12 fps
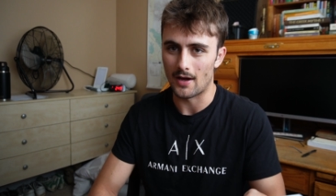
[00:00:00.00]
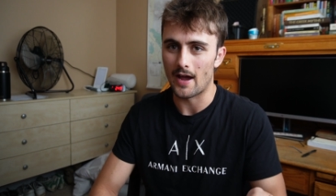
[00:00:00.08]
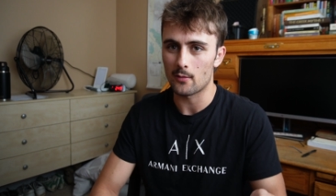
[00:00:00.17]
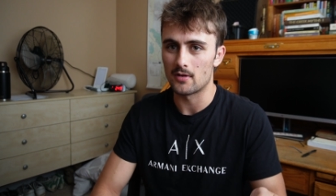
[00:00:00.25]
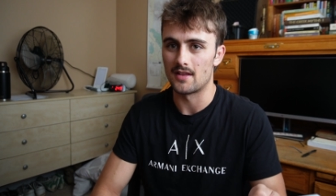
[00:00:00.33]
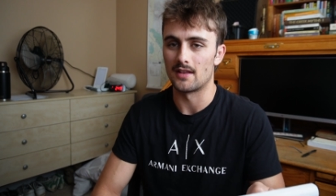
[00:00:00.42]

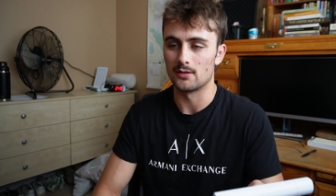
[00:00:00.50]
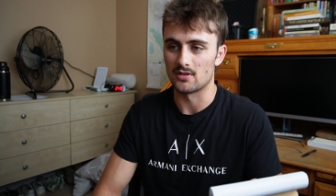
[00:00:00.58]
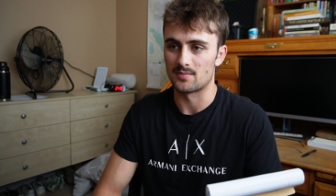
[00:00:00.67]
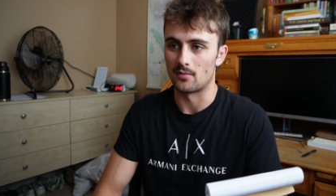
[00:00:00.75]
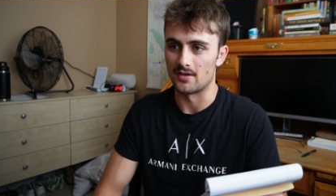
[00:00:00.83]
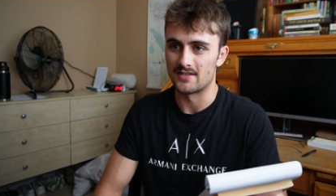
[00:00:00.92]
irony that
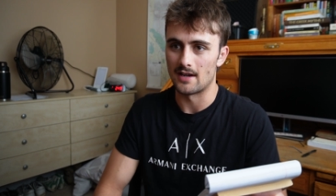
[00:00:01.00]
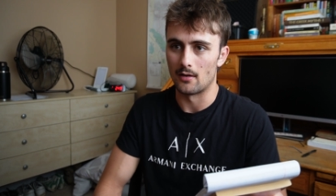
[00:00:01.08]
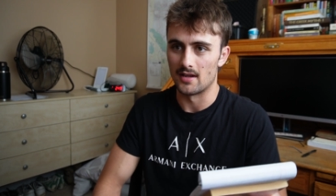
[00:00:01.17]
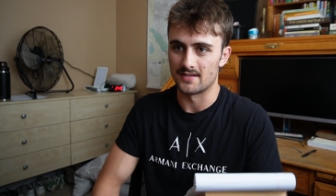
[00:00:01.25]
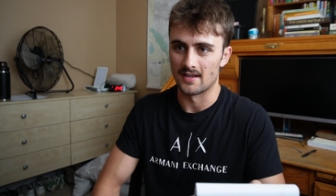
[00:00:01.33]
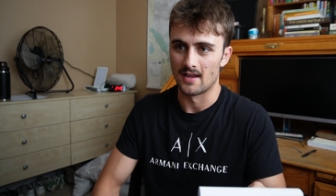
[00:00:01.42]
Lewis points
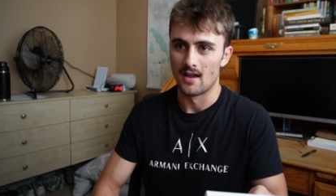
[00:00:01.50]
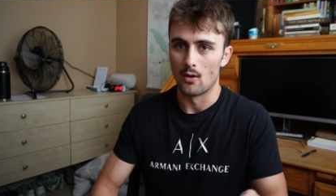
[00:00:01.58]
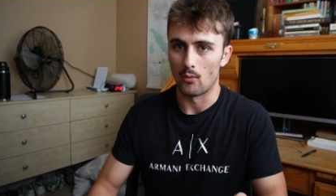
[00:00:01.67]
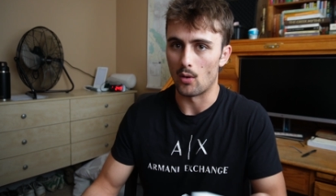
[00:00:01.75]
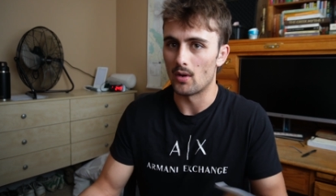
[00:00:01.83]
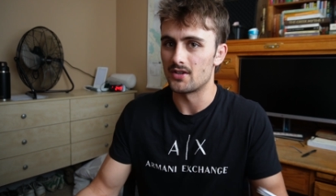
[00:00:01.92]
out is,
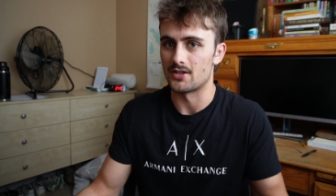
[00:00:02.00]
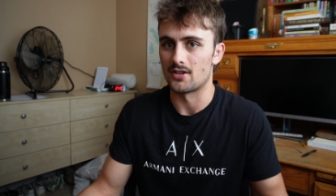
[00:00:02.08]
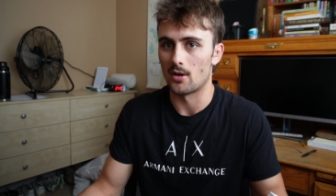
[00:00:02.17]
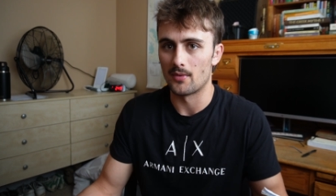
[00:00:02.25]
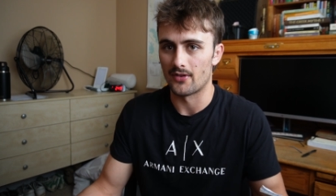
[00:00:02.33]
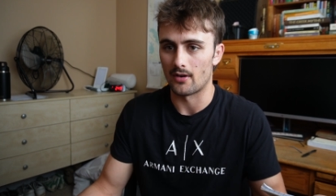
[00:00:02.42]
well, what
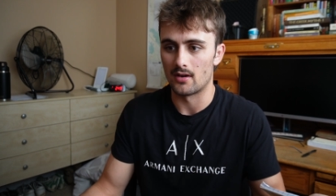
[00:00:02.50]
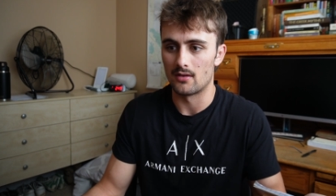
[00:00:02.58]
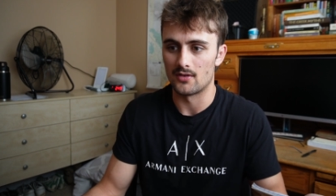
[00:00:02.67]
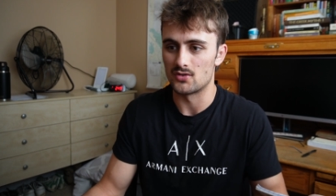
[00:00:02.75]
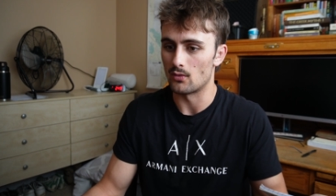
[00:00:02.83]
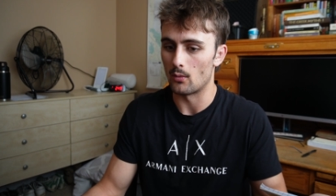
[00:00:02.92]
determines our
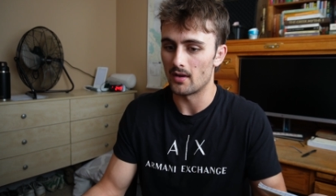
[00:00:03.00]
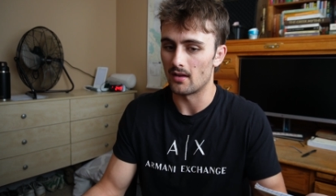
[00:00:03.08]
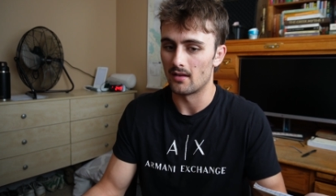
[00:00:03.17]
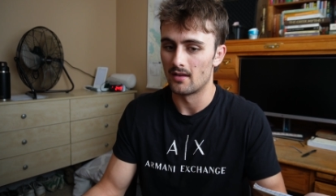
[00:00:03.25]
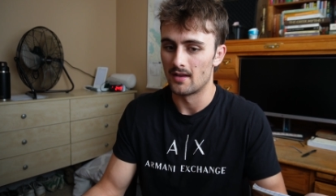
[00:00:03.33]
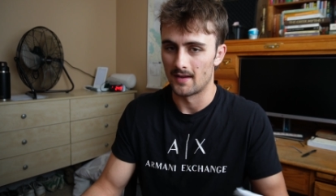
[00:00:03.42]
individual
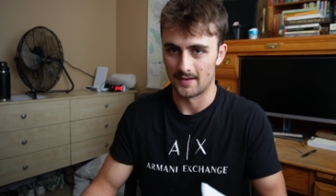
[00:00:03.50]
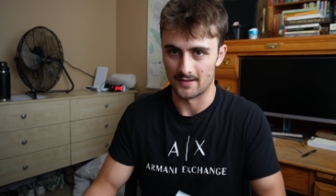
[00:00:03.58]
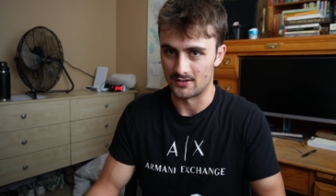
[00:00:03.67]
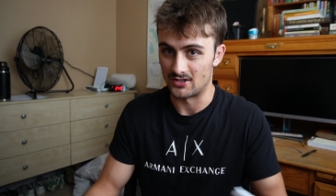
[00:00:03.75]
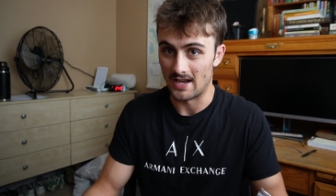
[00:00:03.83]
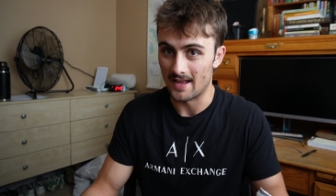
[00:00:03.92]
will? Is
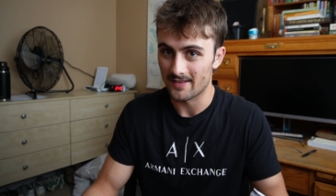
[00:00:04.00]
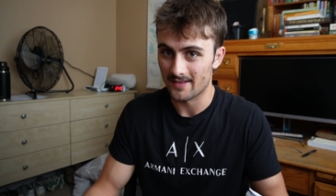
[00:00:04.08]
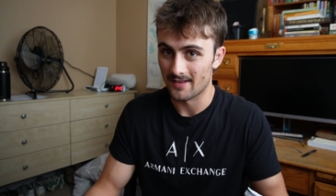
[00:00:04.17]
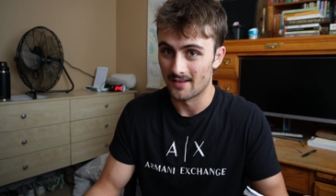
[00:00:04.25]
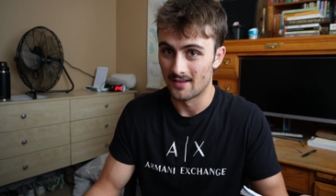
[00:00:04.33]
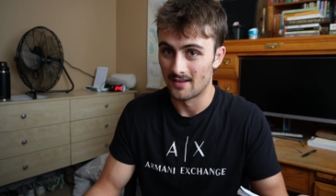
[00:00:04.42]
it
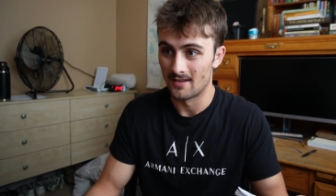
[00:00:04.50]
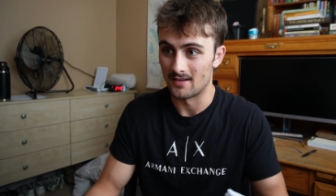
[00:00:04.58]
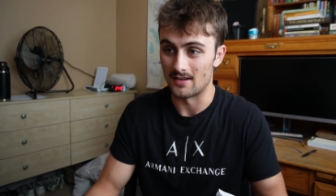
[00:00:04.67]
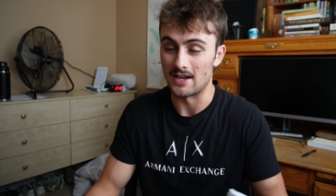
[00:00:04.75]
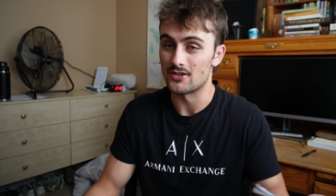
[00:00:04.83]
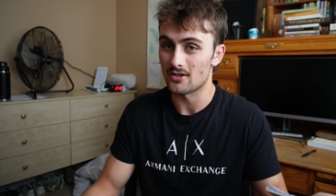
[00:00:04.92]
chance?
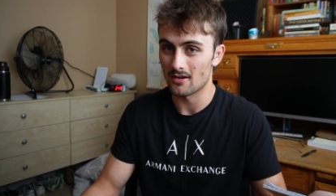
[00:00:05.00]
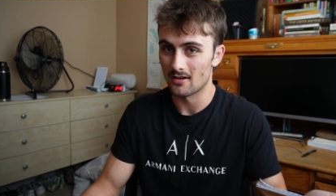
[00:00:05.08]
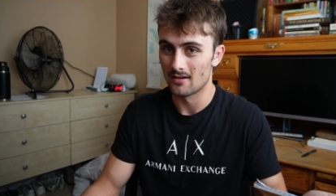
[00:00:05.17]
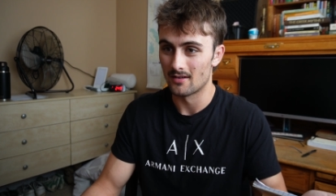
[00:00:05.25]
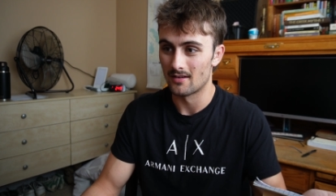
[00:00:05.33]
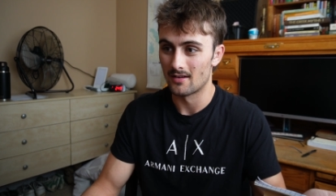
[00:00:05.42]
Nature?
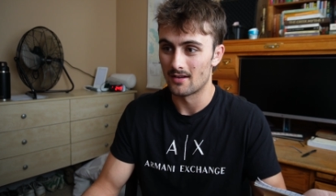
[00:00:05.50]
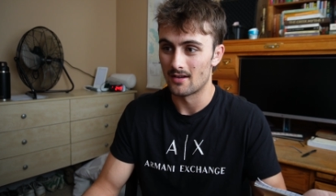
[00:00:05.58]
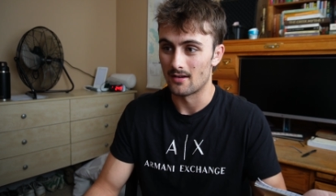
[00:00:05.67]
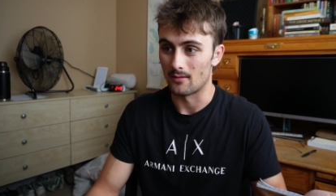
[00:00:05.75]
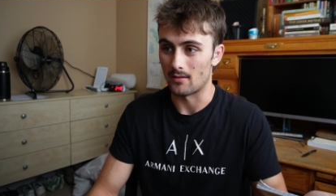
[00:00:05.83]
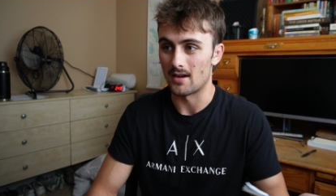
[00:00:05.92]

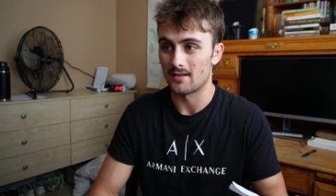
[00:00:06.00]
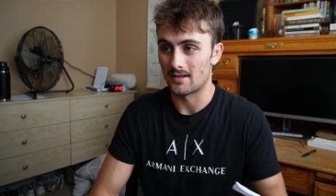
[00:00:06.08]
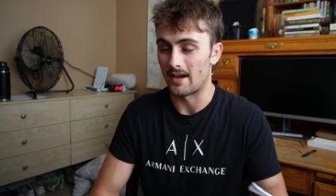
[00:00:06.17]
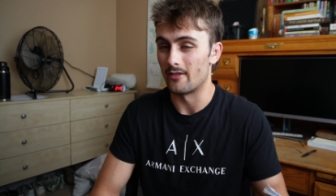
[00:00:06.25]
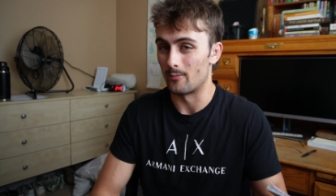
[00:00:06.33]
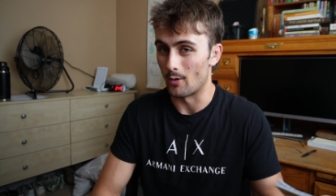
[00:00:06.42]
Right?
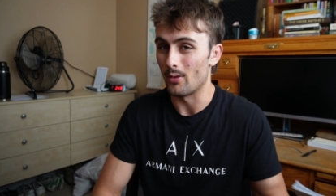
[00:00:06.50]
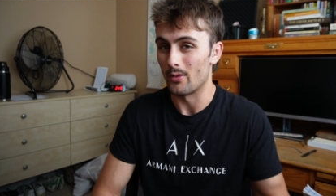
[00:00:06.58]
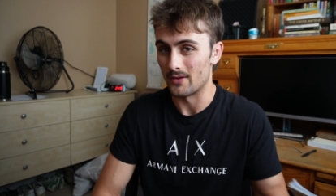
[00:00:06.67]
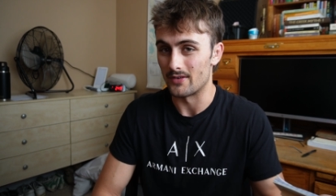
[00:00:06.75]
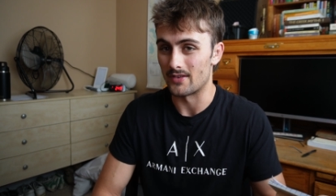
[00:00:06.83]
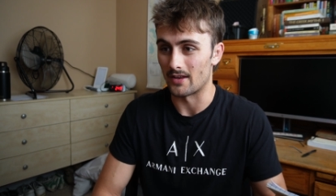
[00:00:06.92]
Kind of both of
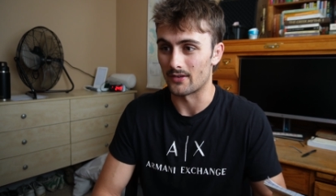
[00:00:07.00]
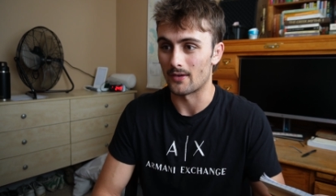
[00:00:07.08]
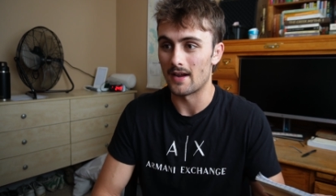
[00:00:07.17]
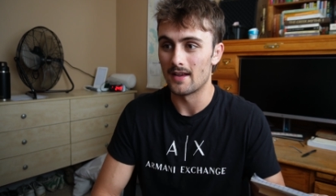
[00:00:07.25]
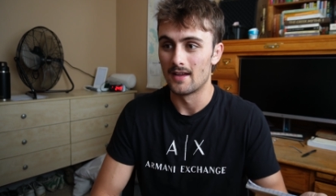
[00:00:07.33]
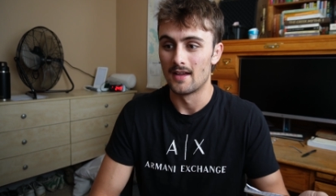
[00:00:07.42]
these things,
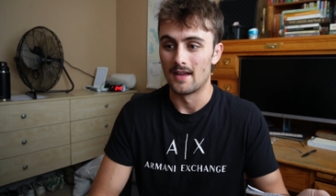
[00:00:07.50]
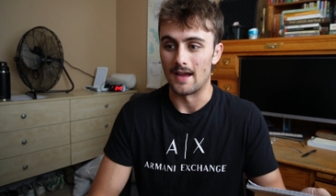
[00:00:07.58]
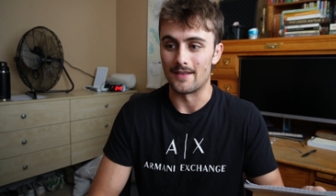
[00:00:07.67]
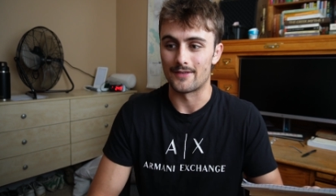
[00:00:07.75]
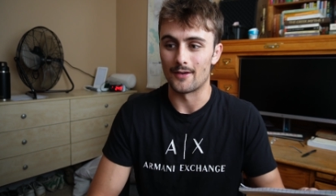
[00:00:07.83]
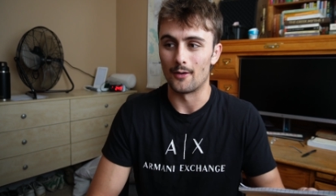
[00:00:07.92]
right?
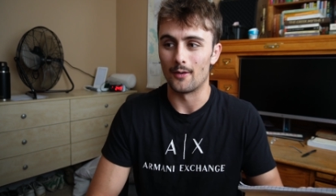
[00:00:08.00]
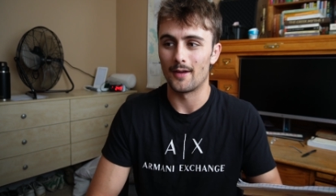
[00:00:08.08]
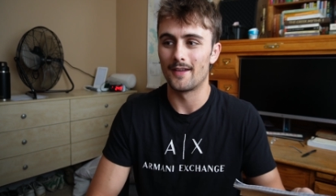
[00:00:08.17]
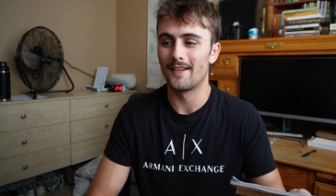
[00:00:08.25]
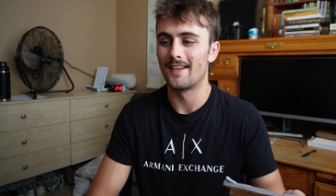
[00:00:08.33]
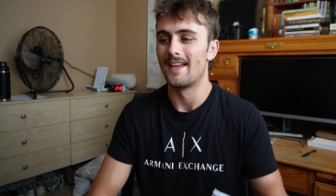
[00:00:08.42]
And so
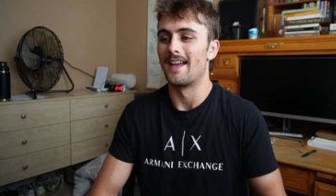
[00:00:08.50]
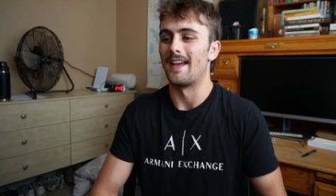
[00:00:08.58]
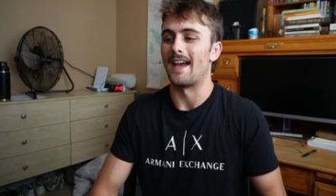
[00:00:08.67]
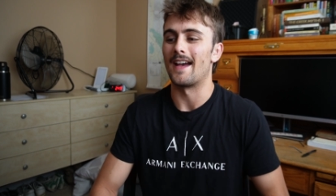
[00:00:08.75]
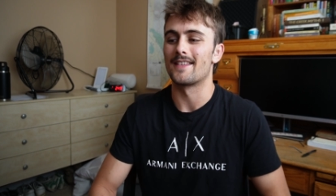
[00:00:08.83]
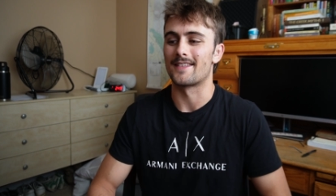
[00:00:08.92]

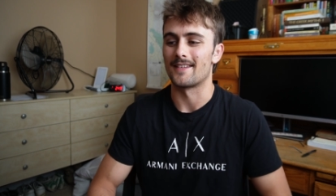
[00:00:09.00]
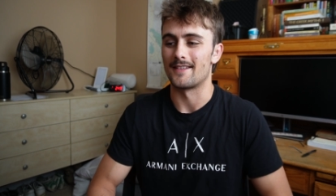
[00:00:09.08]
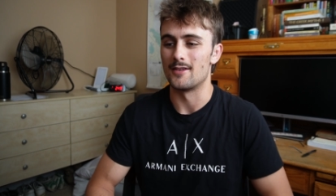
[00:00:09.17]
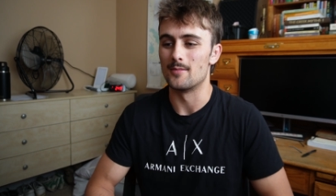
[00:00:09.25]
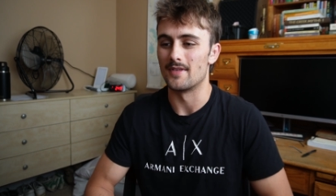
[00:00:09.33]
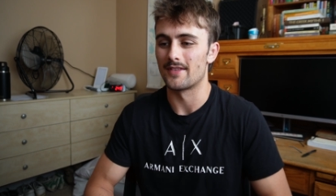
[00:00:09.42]
as
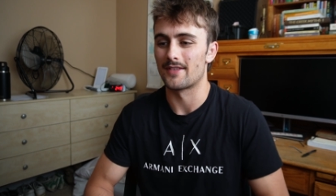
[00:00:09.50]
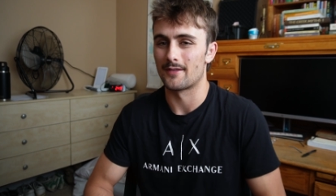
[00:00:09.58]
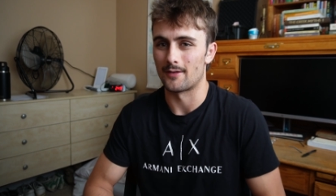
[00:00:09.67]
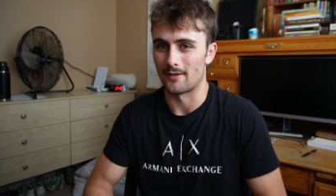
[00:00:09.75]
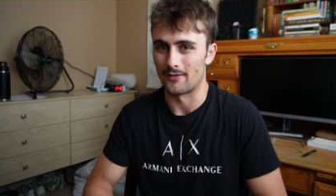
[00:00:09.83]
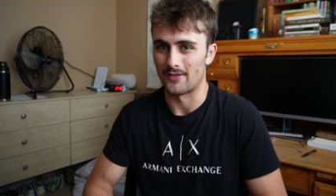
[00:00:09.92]
humans
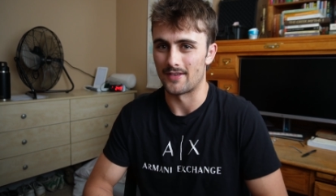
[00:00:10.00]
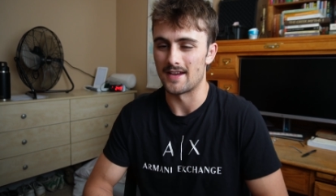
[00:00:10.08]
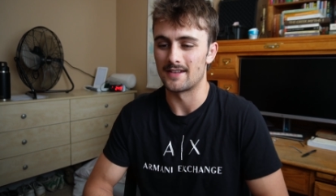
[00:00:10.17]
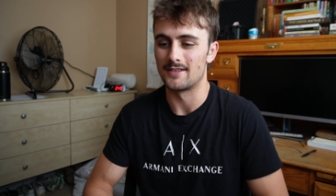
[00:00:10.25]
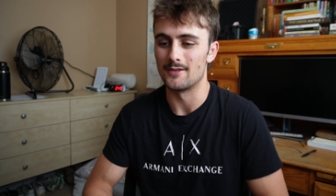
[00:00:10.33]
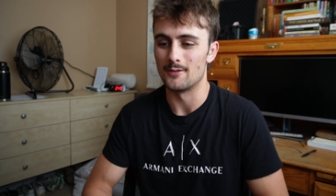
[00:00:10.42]
sort of seek
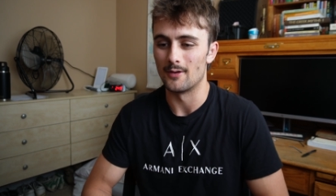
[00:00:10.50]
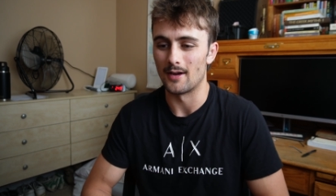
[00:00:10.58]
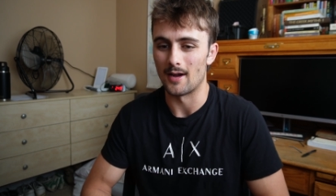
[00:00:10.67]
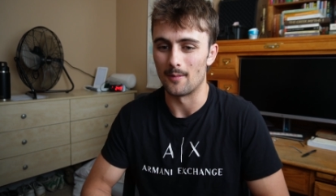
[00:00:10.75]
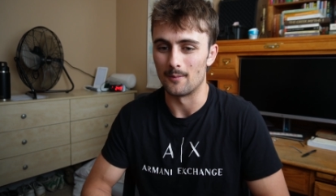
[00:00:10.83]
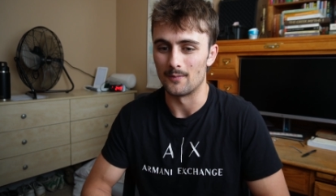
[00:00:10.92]
to
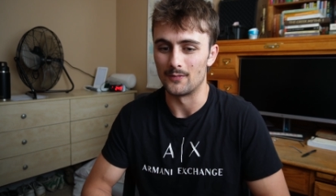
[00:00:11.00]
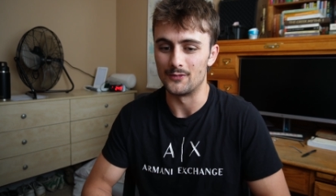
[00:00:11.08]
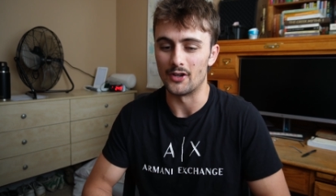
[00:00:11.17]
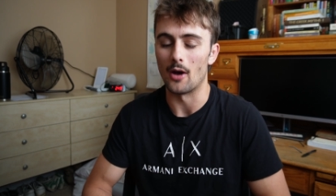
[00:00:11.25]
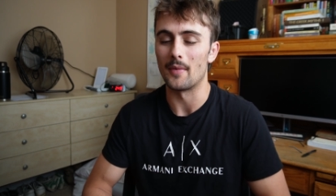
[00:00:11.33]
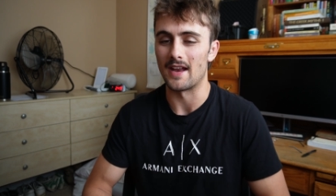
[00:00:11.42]

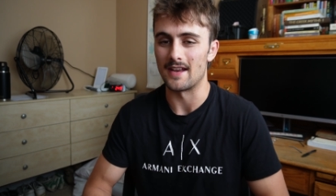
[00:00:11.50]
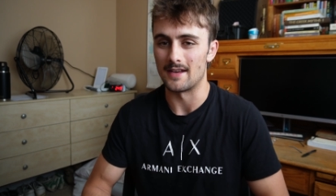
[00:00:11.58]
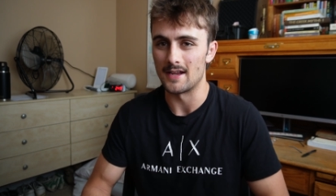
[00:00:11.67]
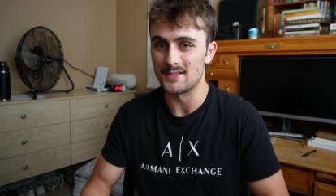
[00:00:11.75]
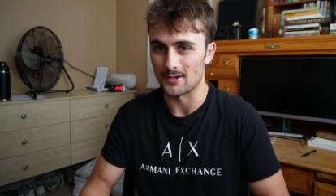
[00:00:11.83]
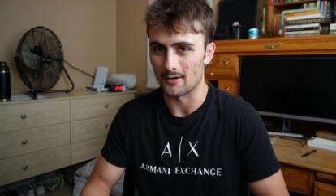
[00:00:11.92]
dominate
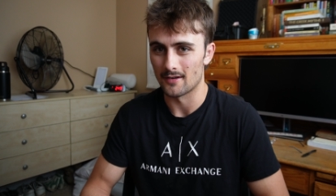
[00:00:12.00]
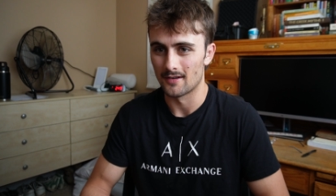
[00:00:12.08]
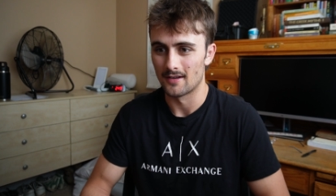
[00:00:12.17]
nature,